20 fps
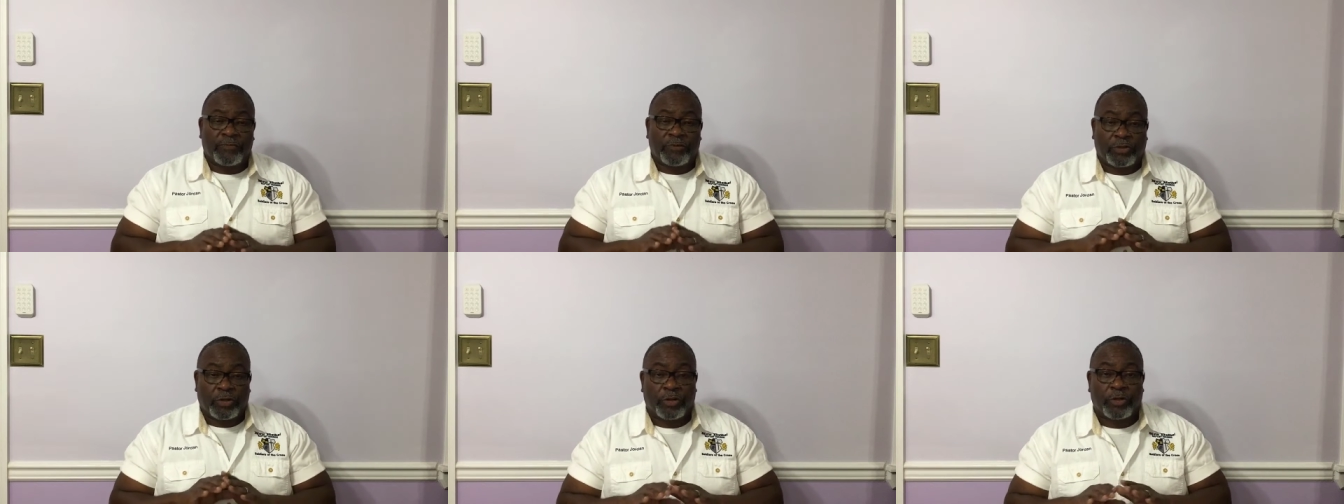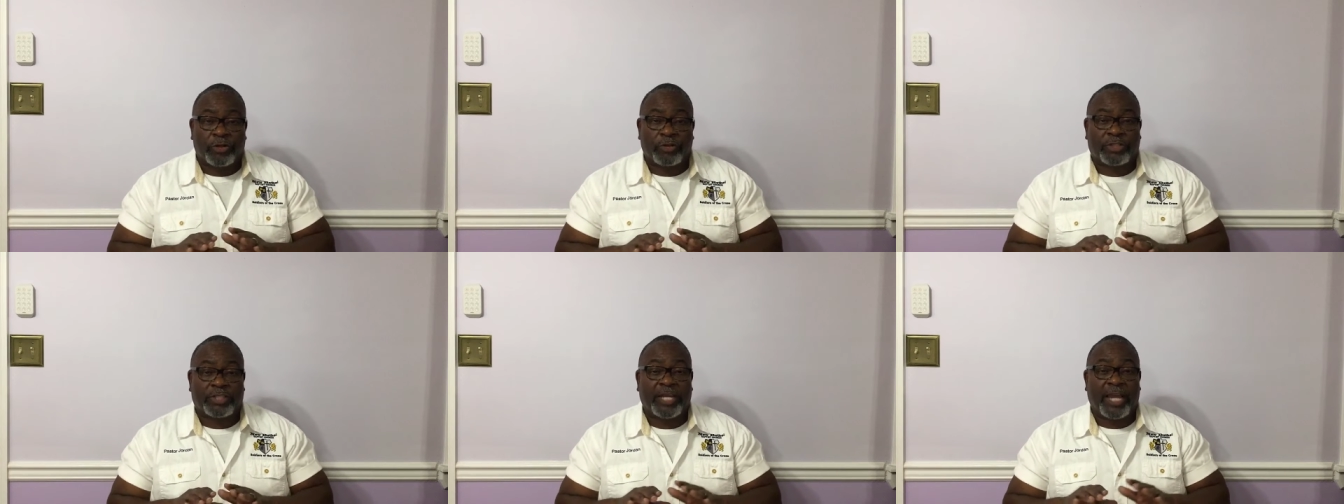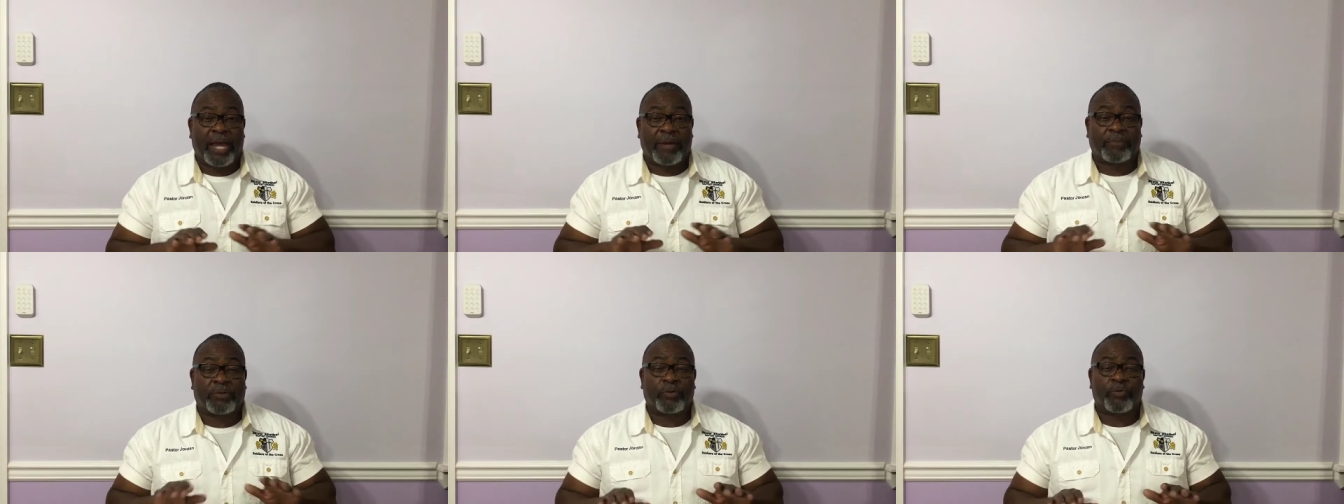third
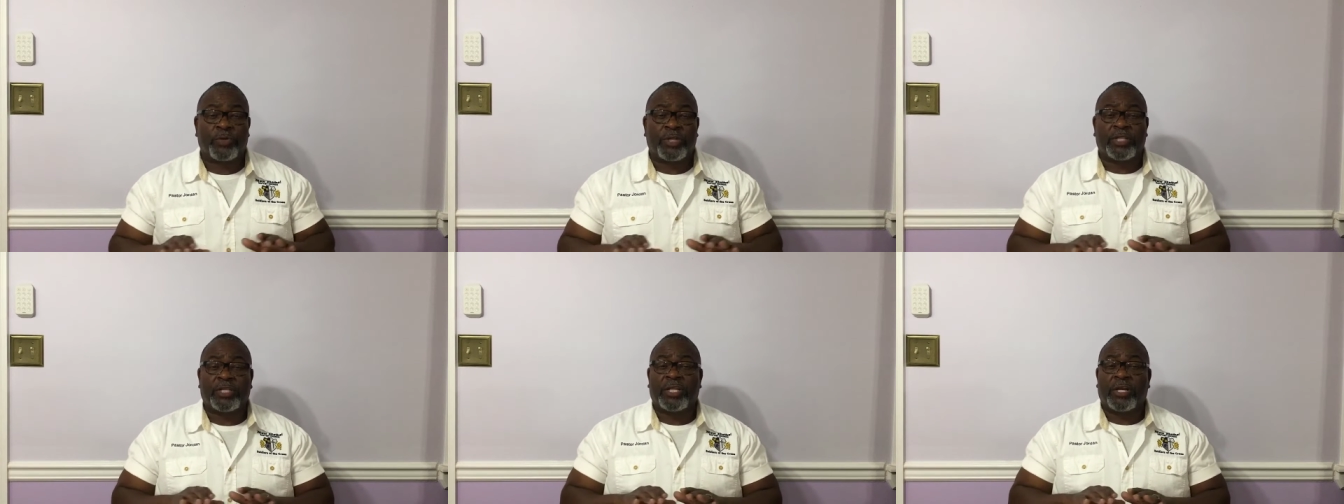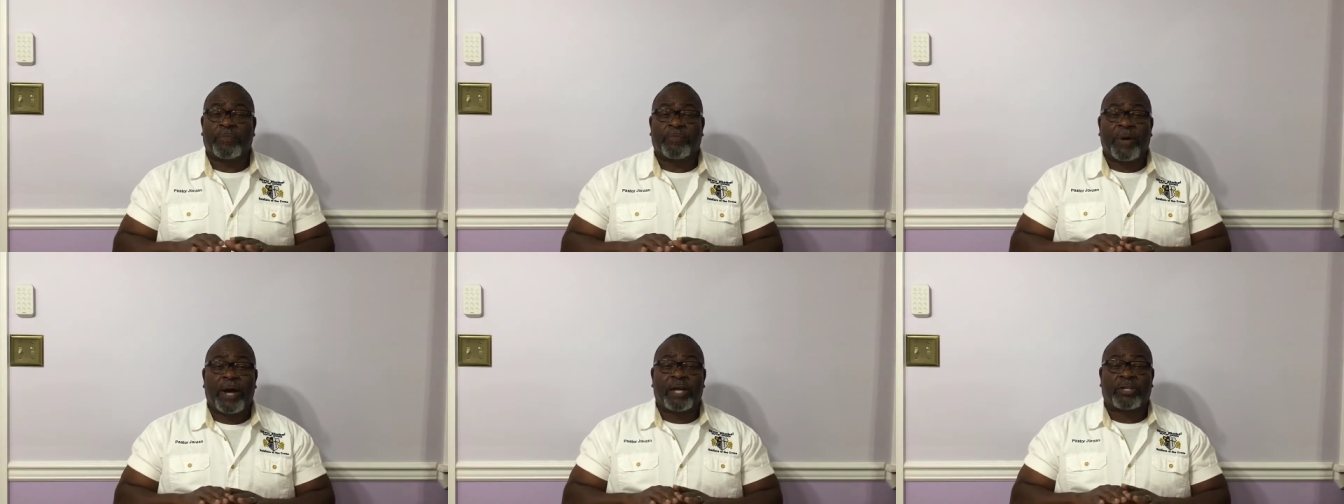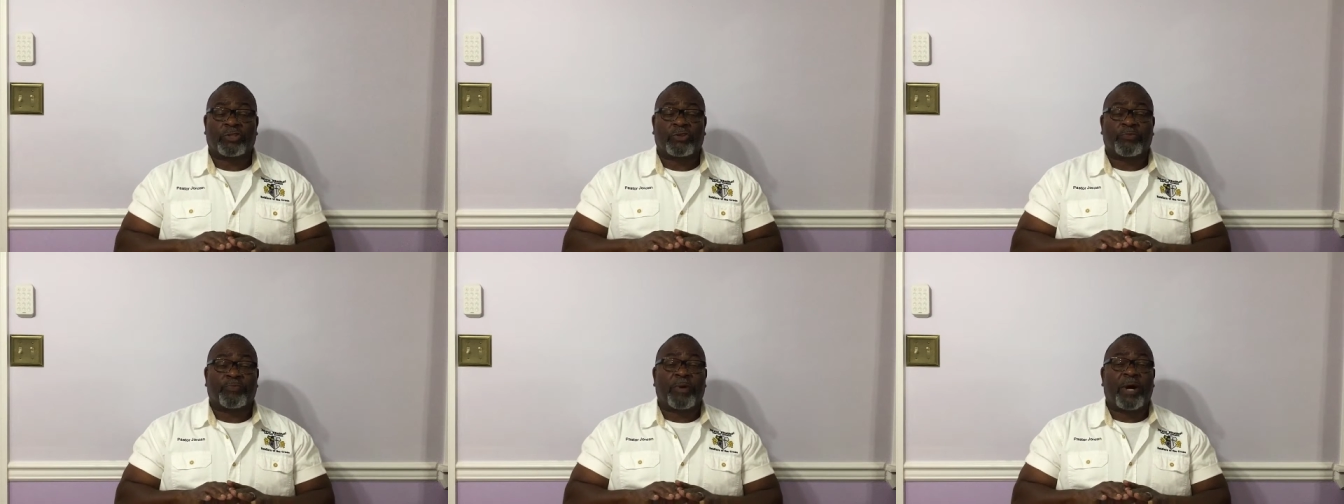chapter when the
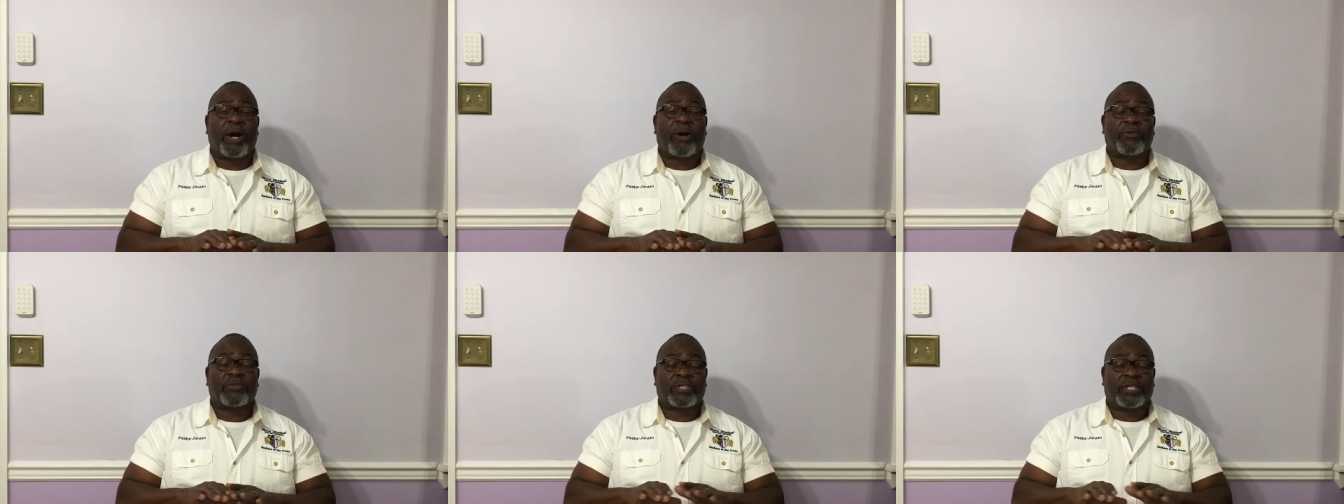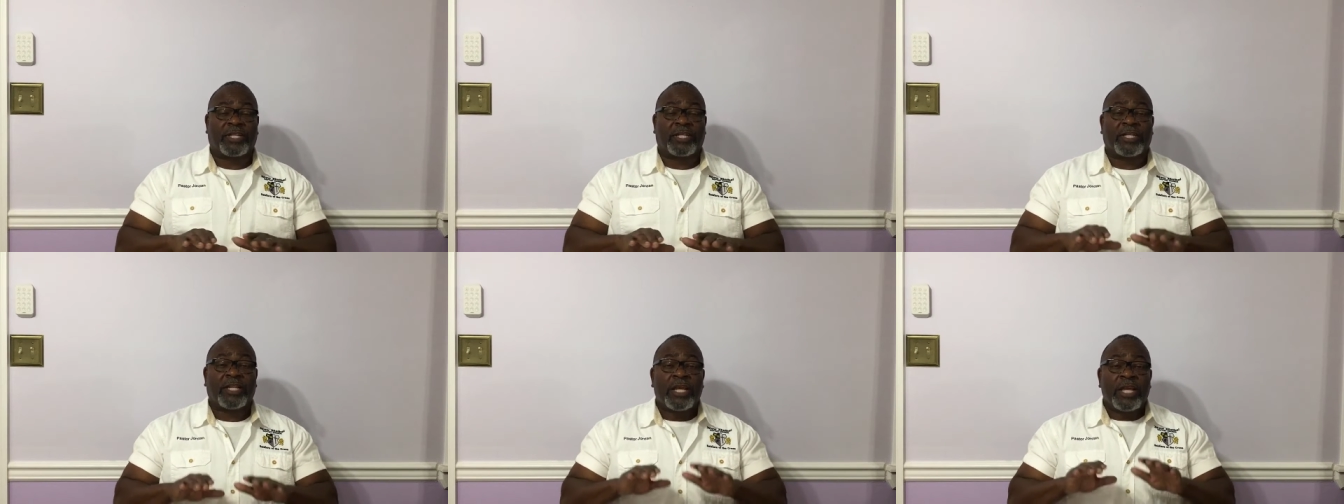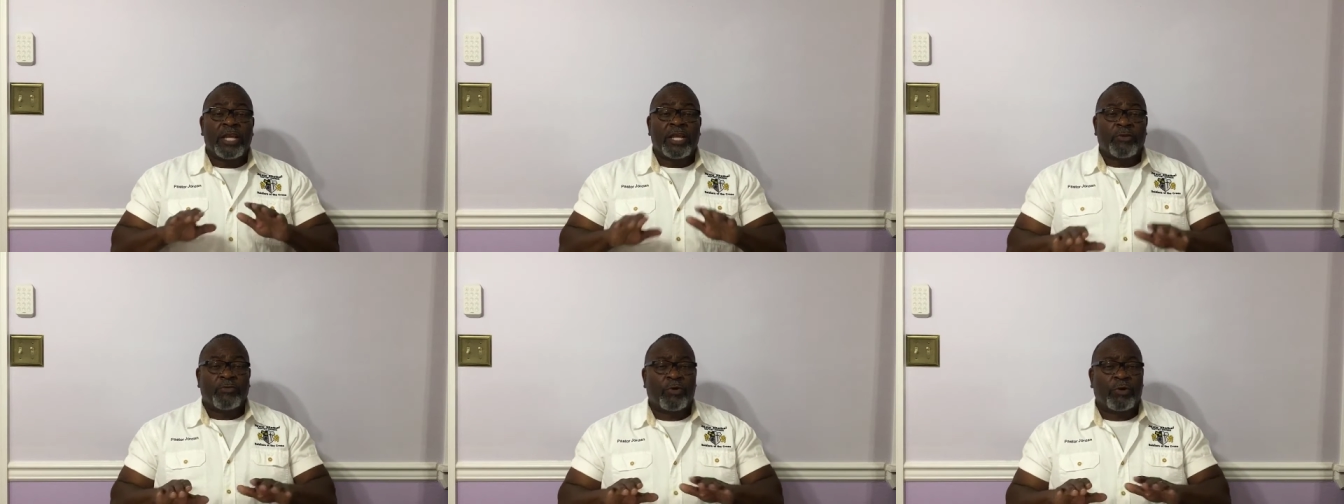apostle paul said
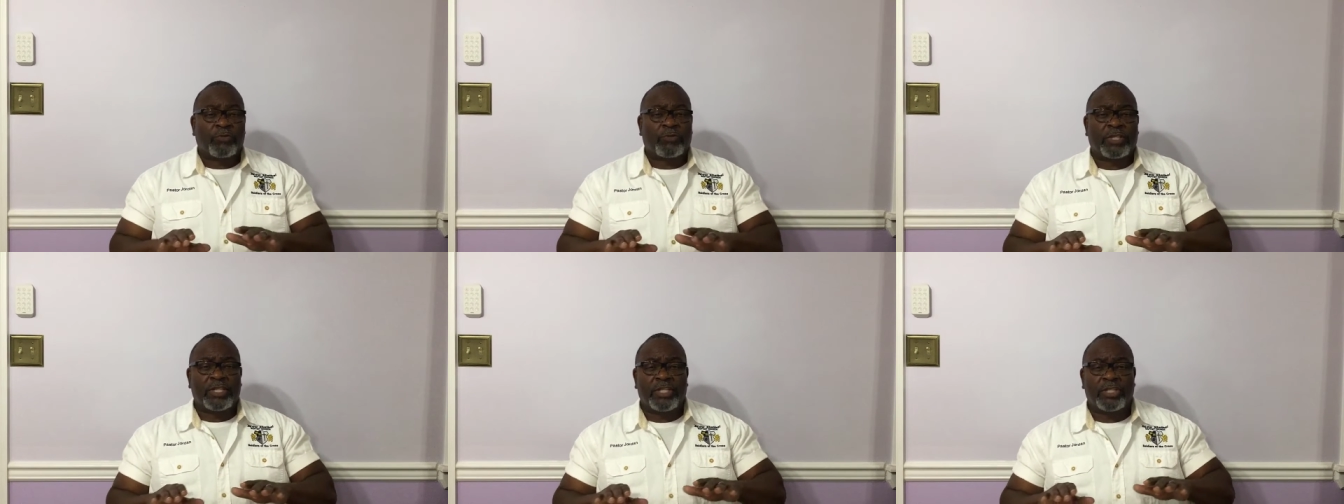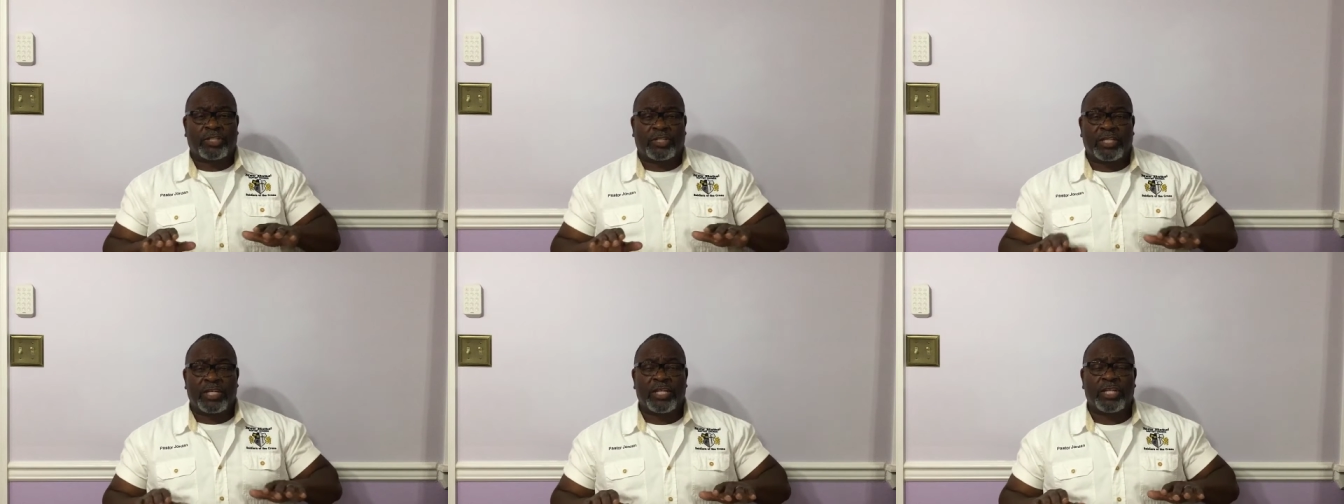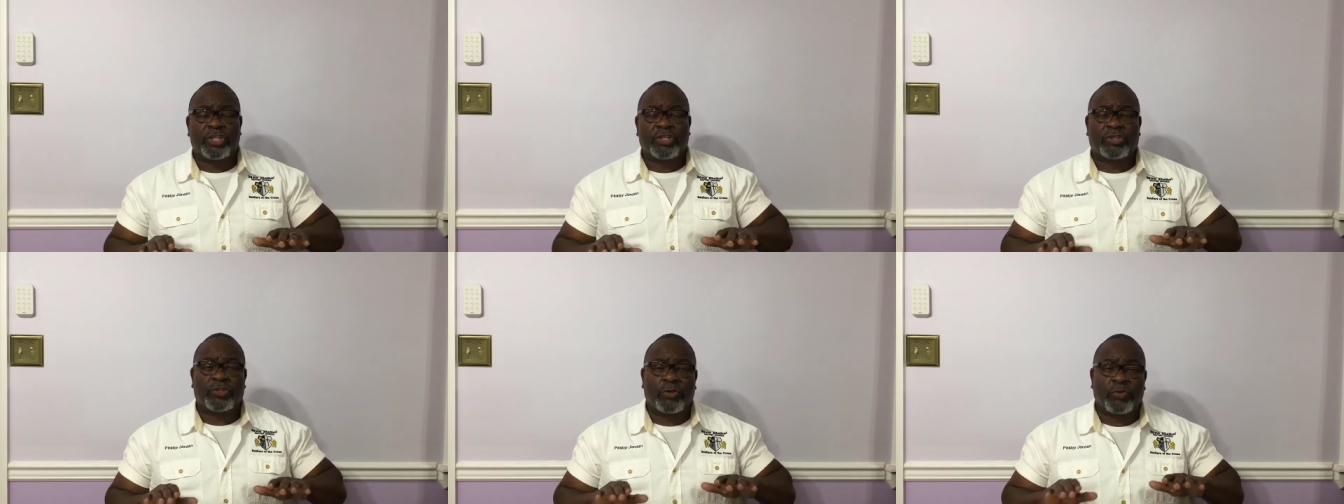he wrote these
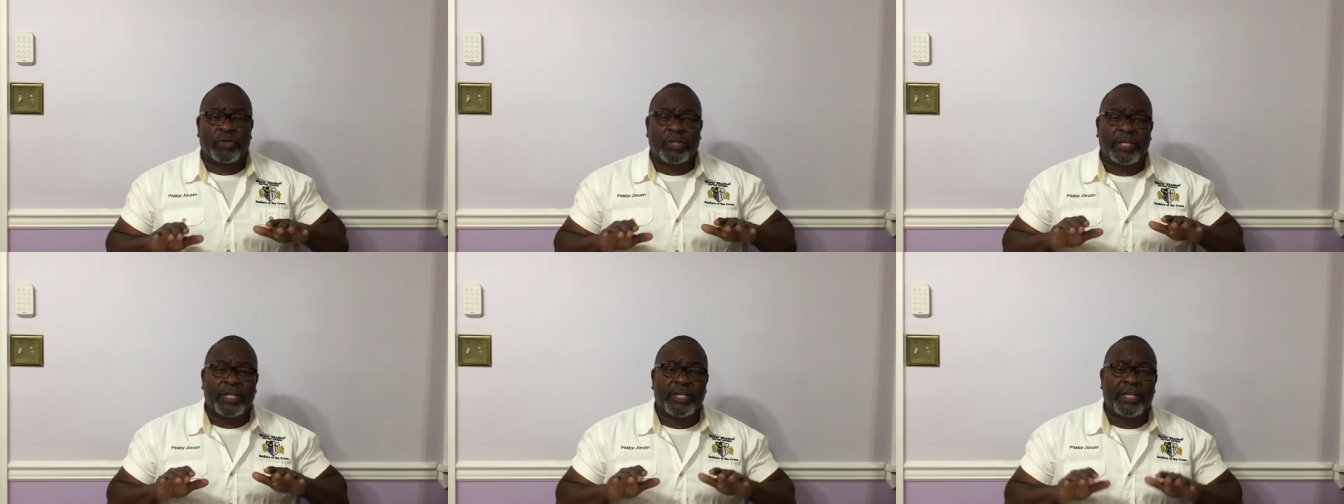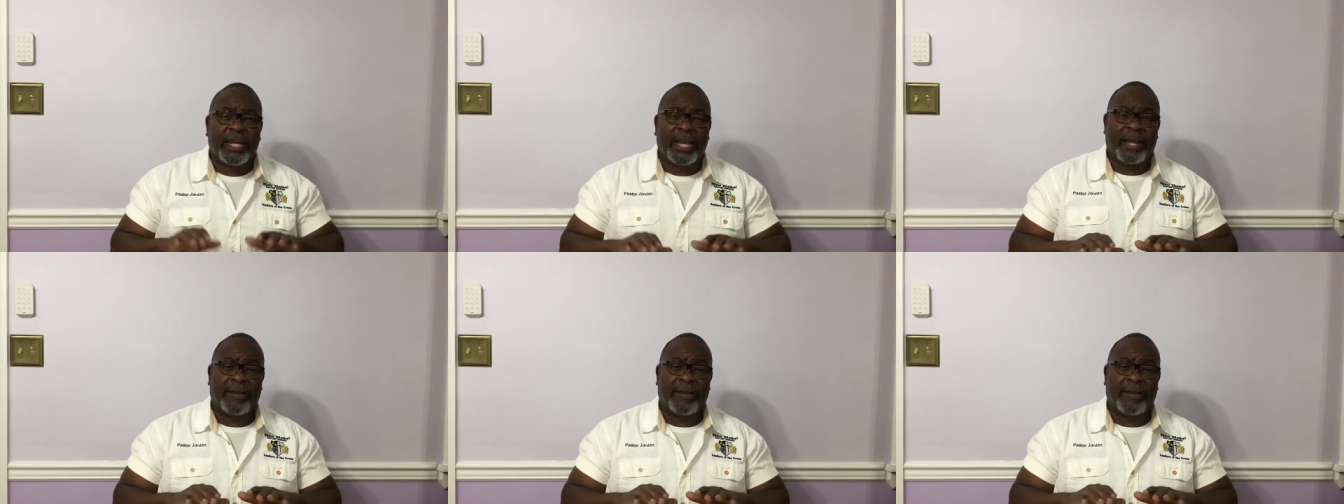things so that